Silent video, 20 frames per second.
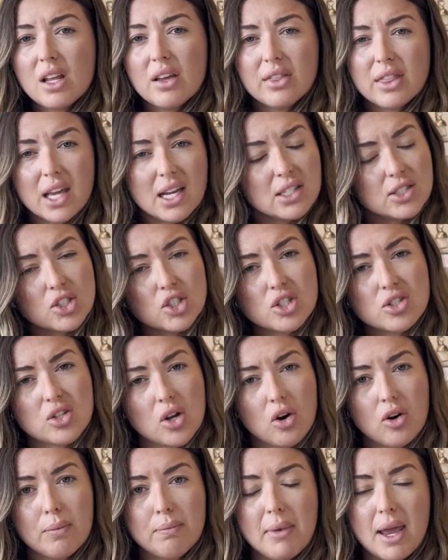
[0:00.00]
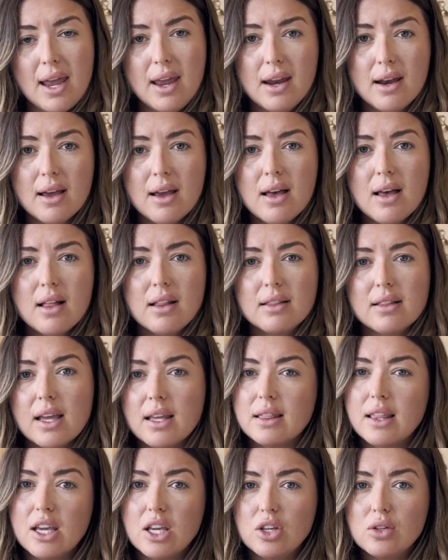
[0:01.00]
Things just aren't made like
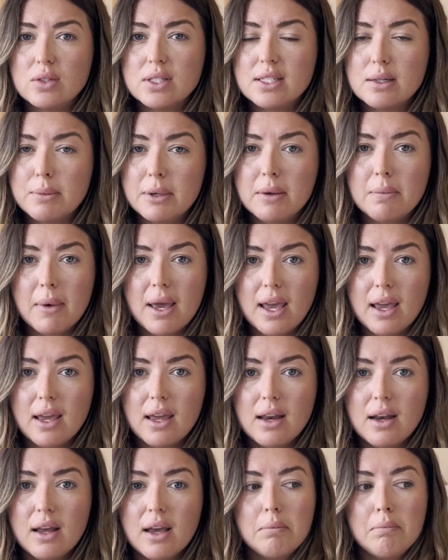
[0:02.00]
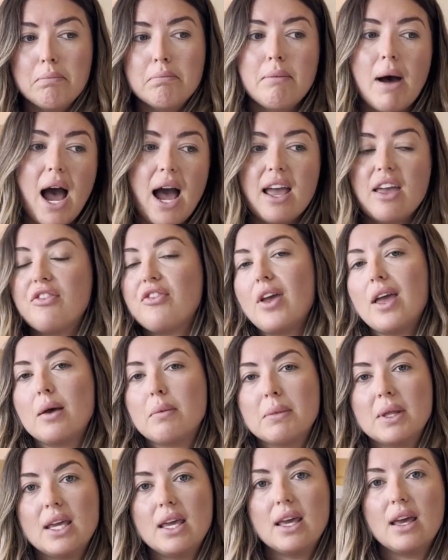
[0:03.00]
they used to be made. My
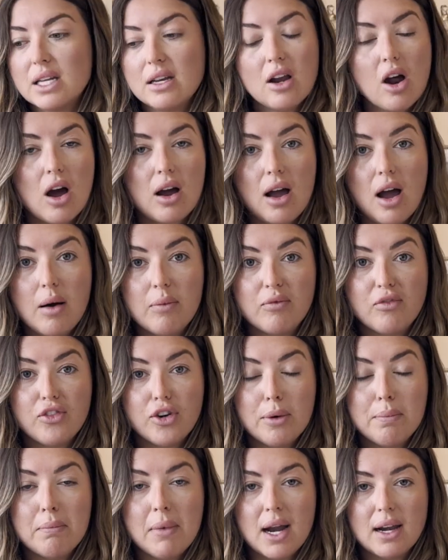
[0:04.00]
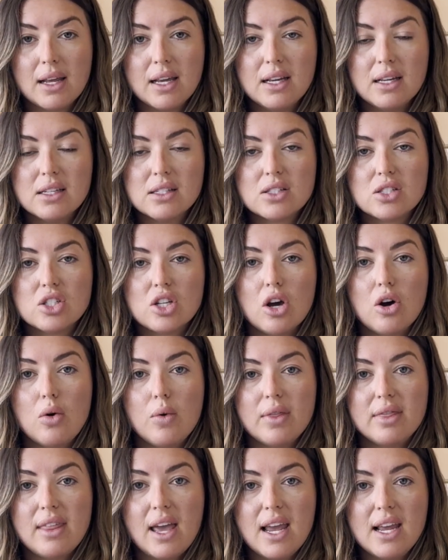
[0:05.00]
family did not come from money,
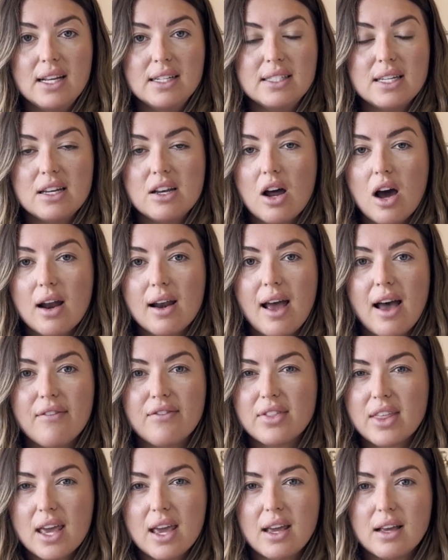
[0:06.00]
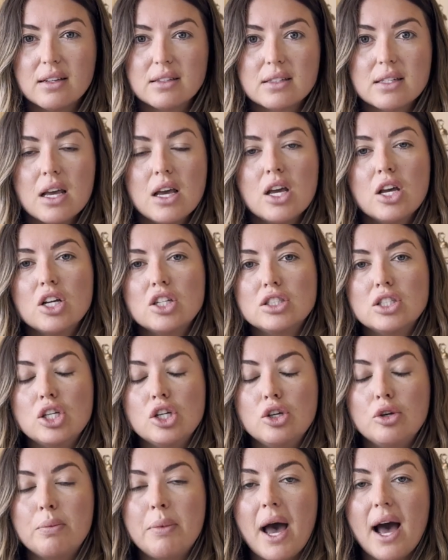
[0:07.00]
so they did not have things
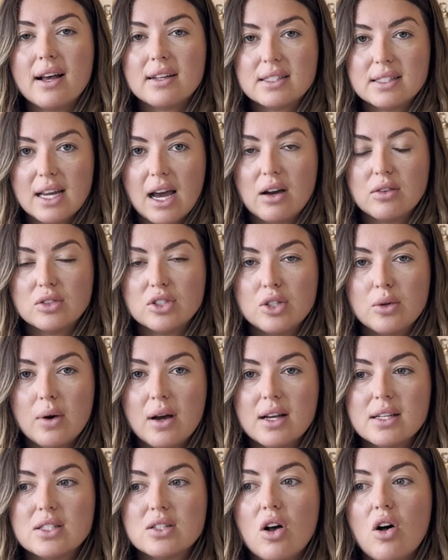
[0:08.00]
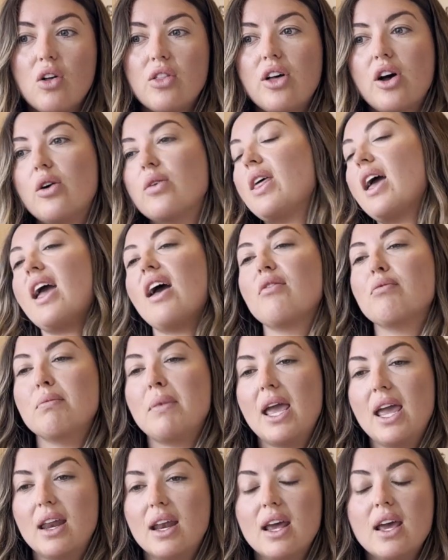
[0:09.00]
to pass down to us, although they have
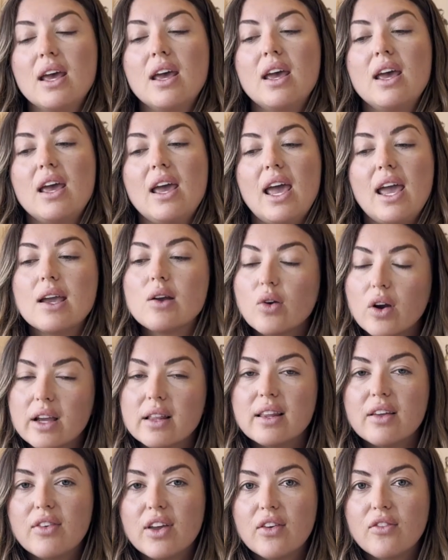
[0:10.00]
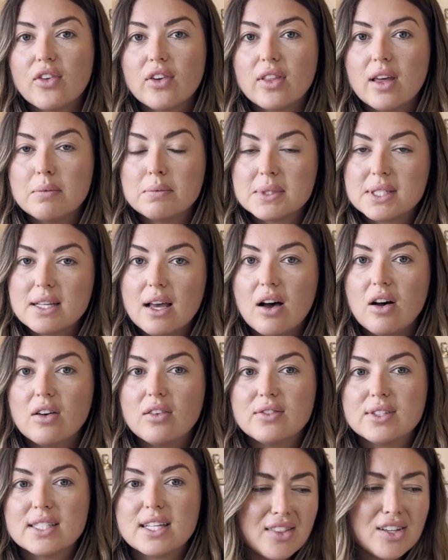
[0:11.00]
made a great living for
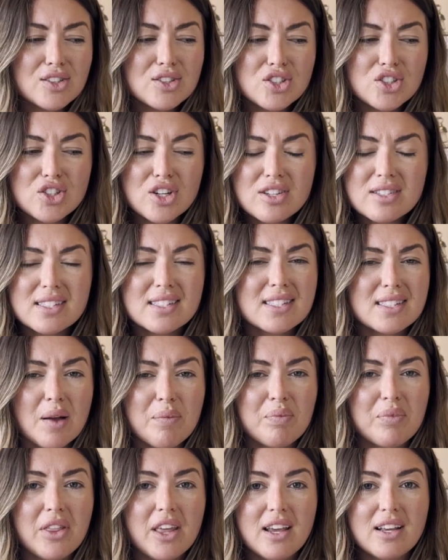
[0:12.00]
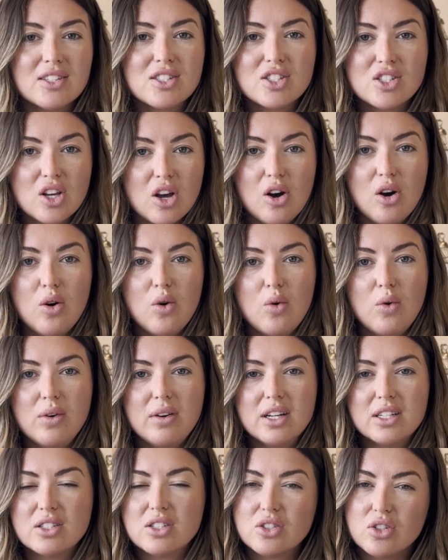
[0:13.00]
themselves. There's just something so
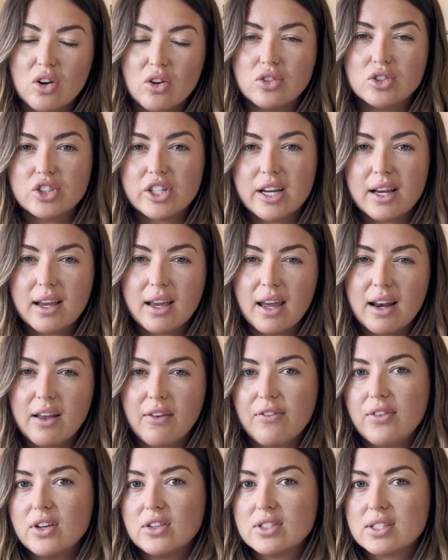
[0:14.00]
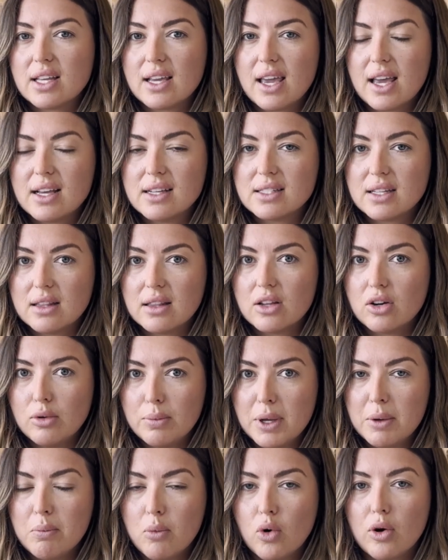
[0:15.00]
nostalgic, and it feels like it has a little
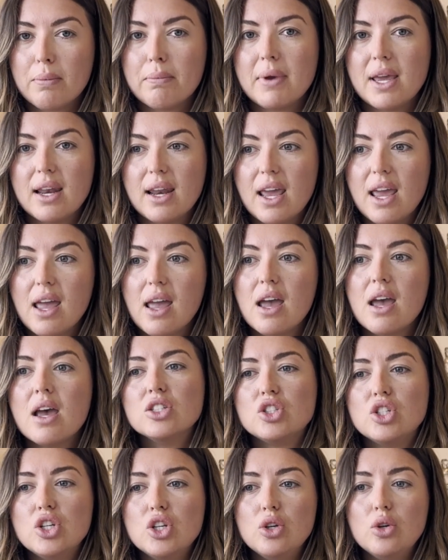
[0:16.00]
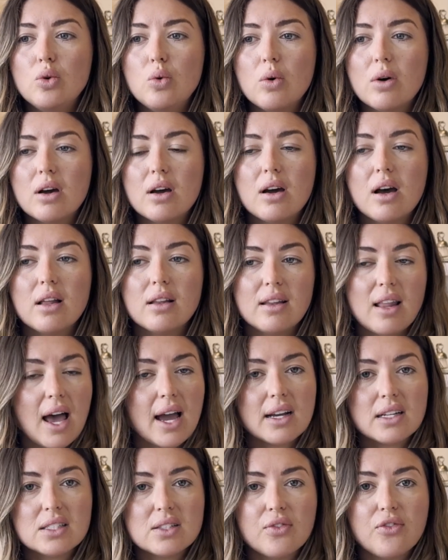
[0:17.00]
bit more meaning to
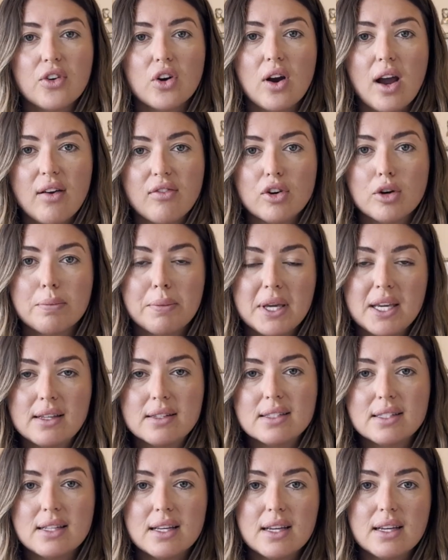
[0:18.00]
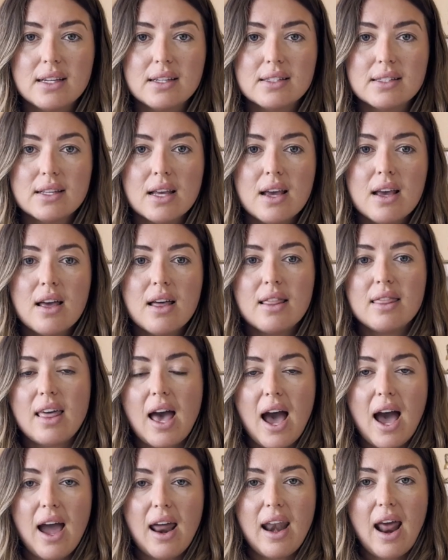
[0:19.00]
collect forever pieces
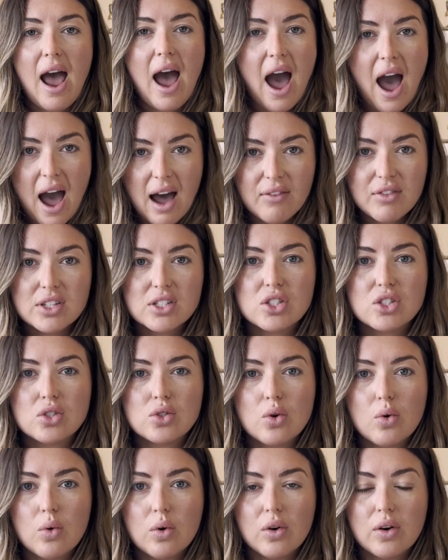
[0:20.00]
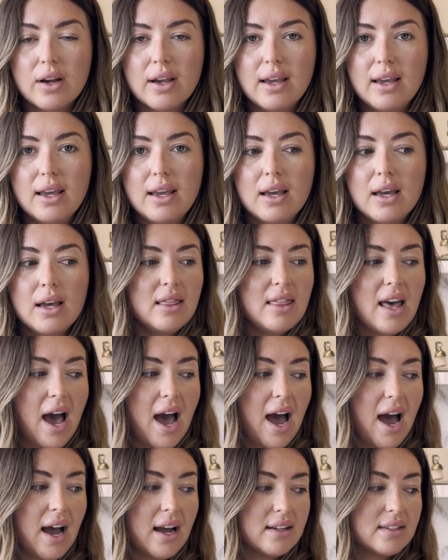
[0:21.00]
that have a story,
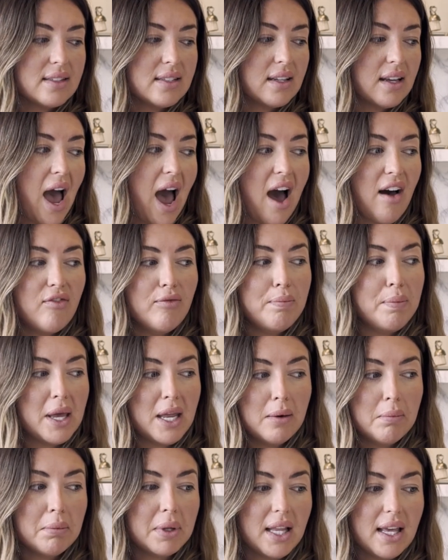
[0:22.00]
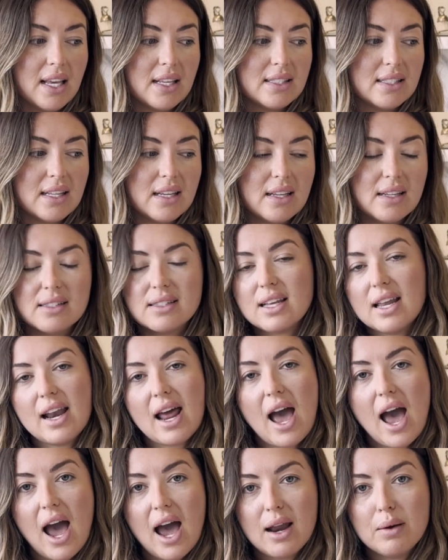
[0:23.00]
that have been places and
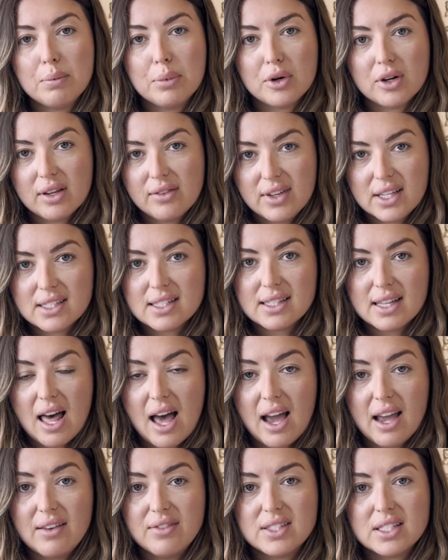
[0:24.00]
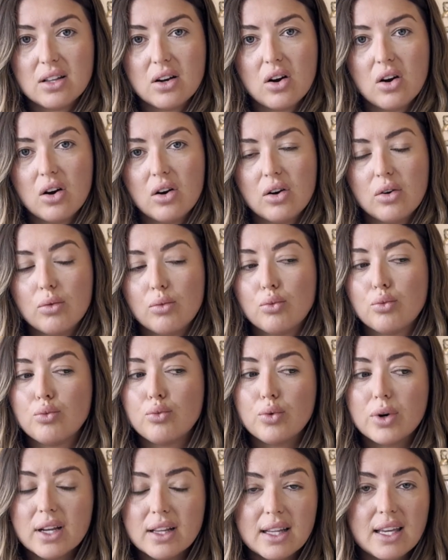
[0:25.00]
had previous lives, that are
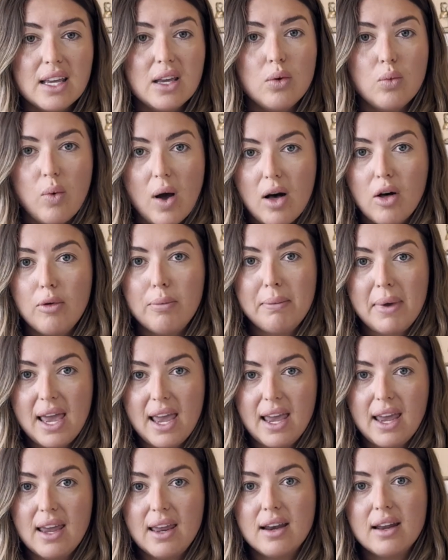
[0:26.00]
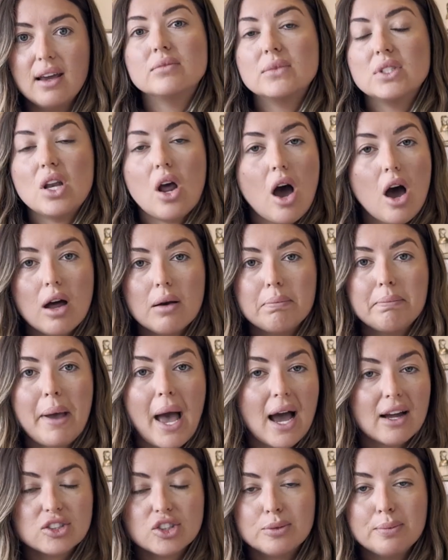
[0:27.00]
really well made, not
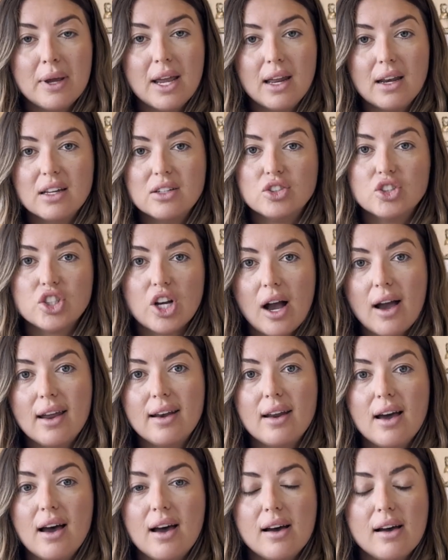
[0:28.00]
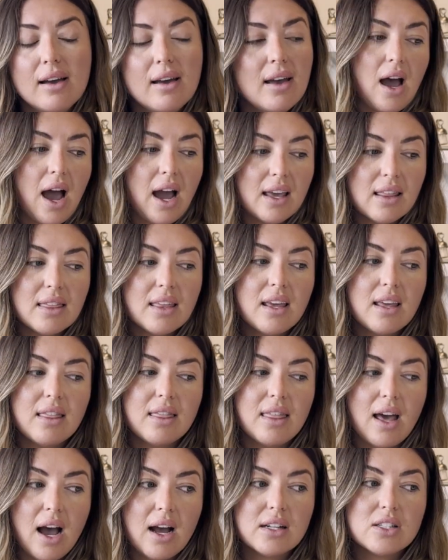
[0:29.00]
batch made in China. I think
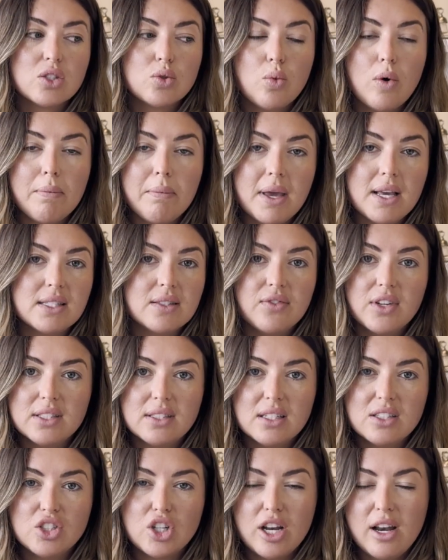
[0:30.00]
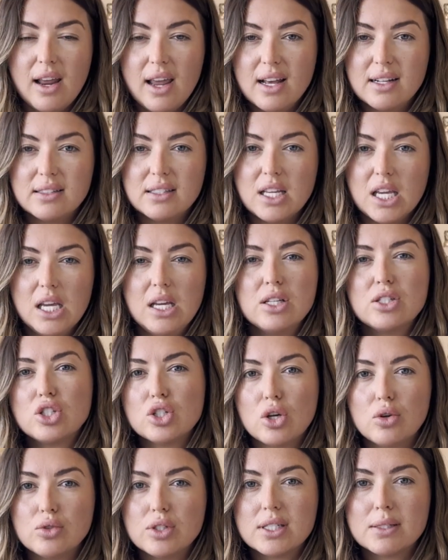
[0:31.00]
that's what makes vintage and antique
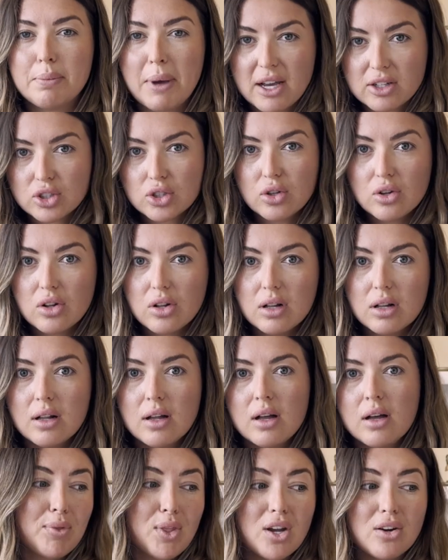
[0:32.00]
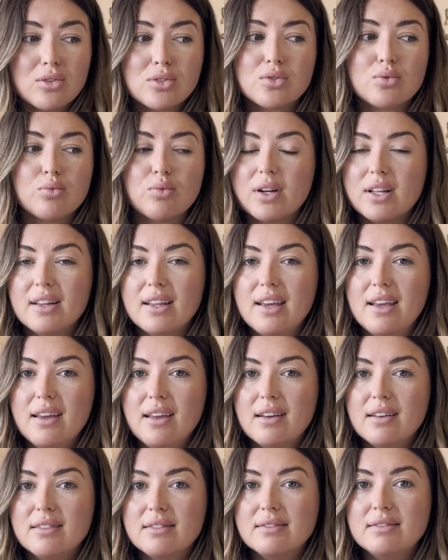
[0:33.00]
so special. There's
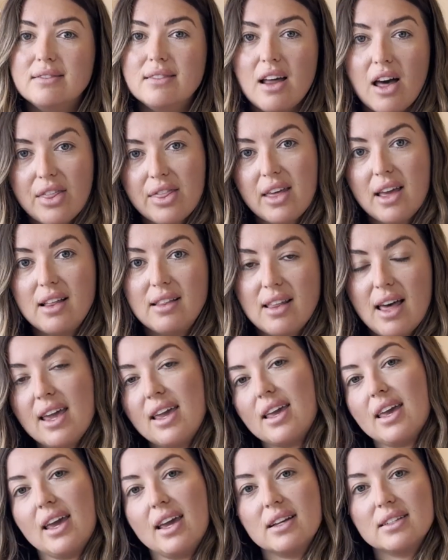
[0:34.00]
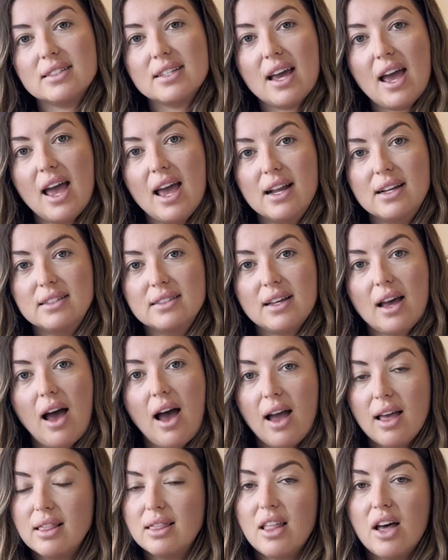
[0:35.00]
really nothing like it. And
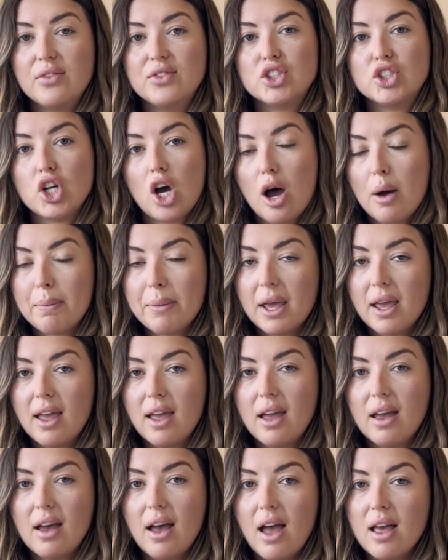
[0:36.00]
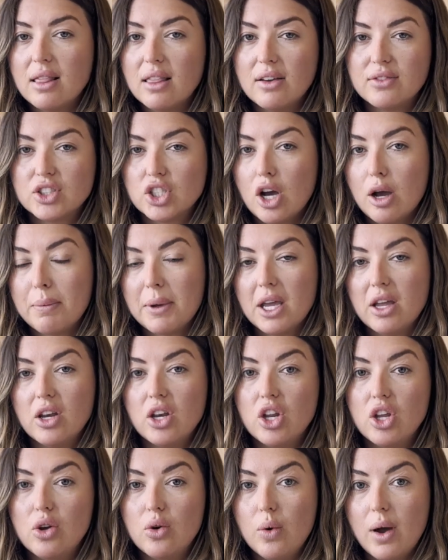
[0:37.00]
I love shopping. I love shopping
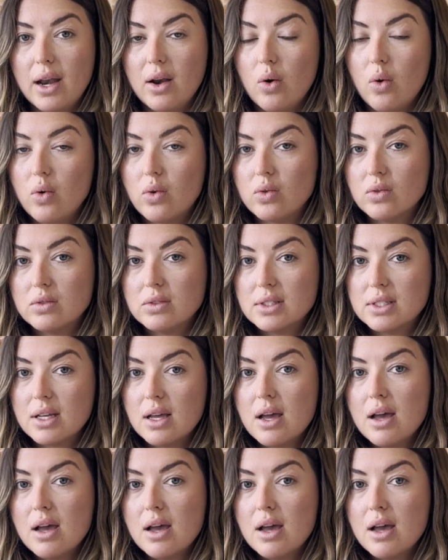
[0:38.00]
new and old.